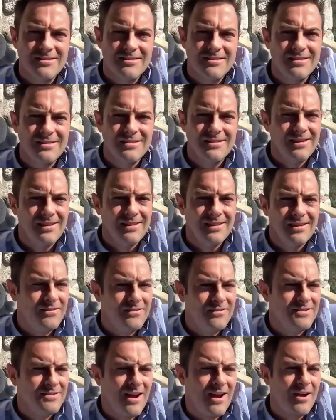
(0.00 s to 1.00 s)
And if it's
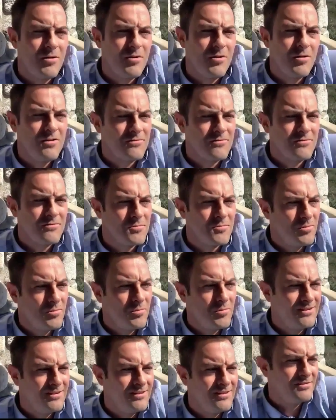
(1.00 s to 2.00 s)
not coming from a
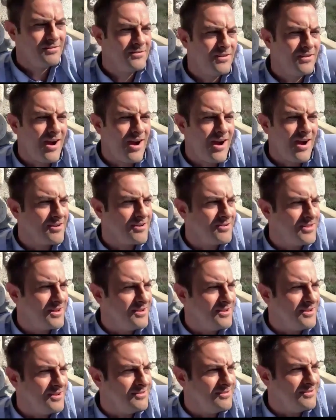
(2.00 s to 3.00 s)
place of fire, then
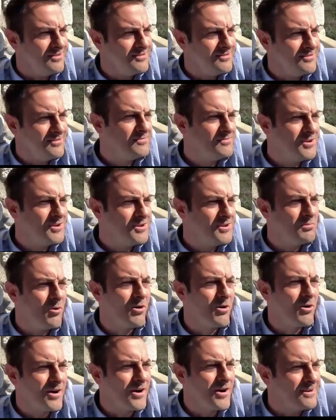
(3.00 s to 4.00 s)
you're
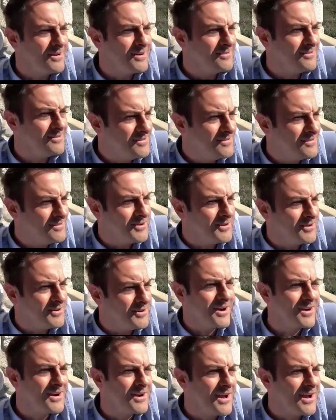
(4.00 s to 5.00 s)
boring. and you're not going
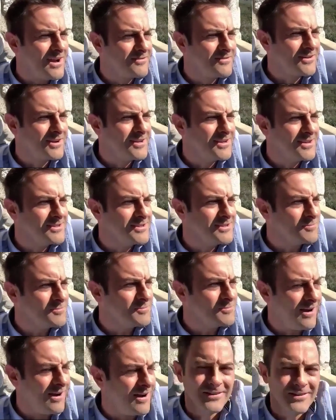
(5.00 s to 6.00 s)
to have customer
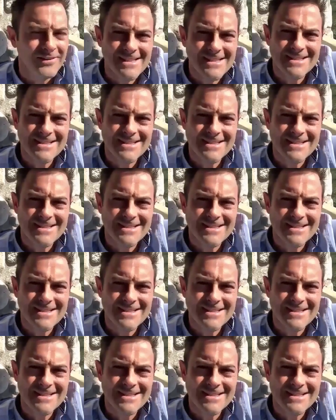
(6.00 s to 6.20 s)
confidence.